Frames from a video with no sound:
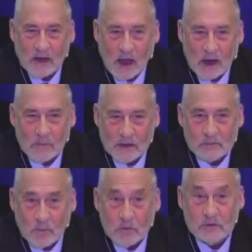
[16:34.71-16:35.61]
economy
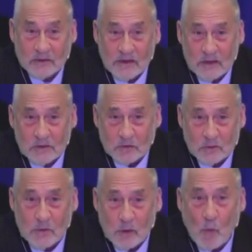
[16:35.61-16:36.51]
is supposed to lead you
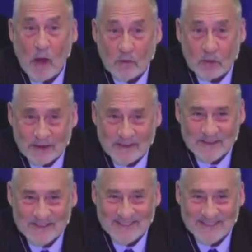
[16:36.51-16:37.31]
to be wealthy.